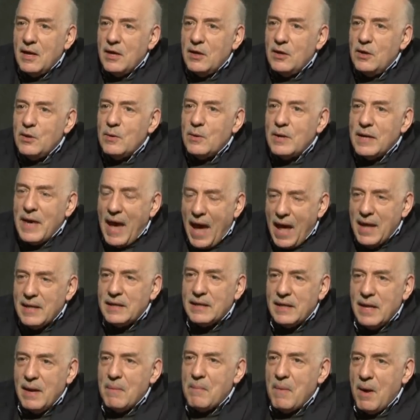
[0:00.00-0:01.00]
You
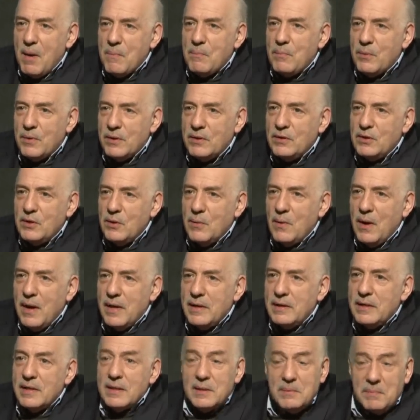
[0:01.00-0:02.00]
can come up with new
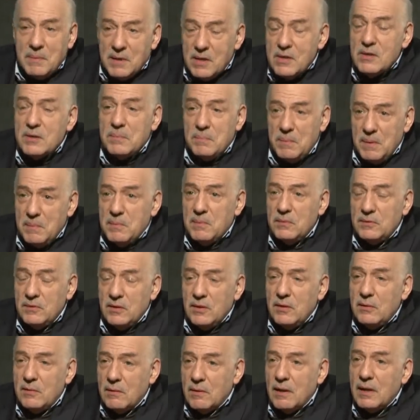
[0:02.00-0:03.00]
ideas because people
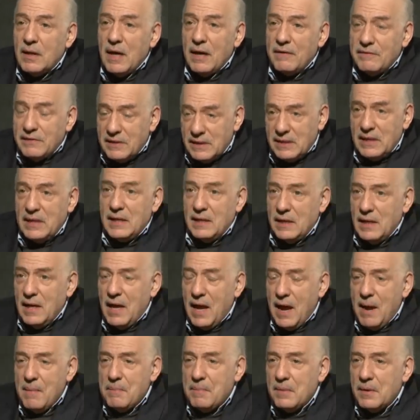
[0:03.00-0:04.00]
do, and I've seen it
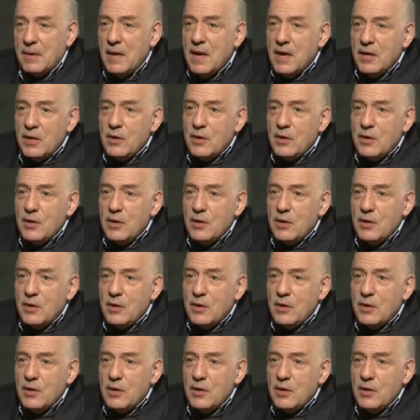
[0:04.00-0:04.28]
happen.